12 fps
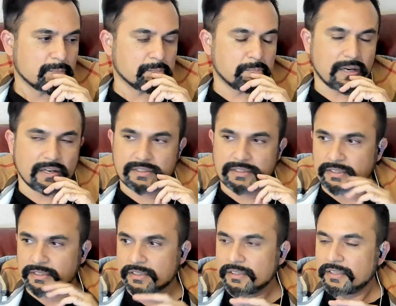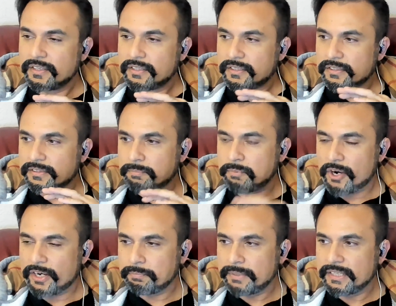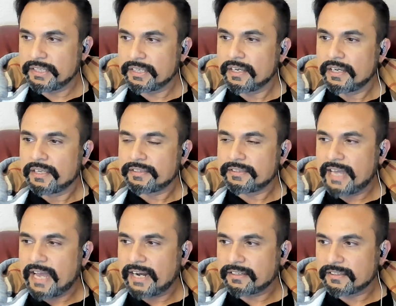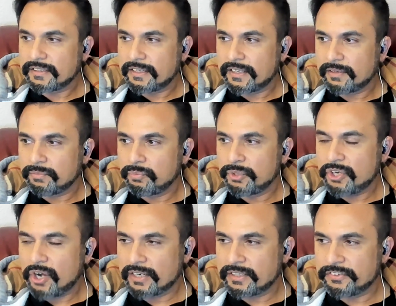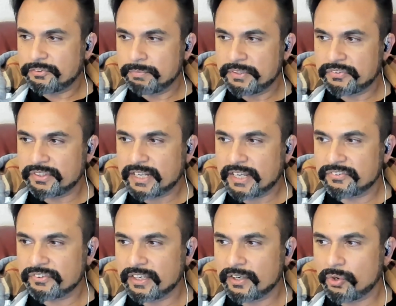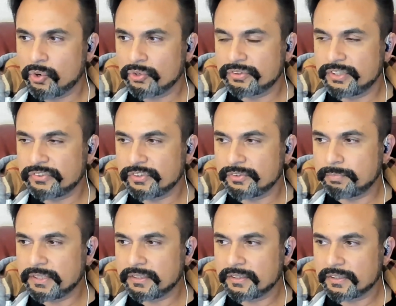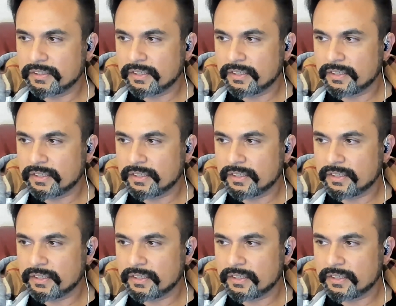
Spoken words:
but the point being that we can't dismiss it as say, oh, this is being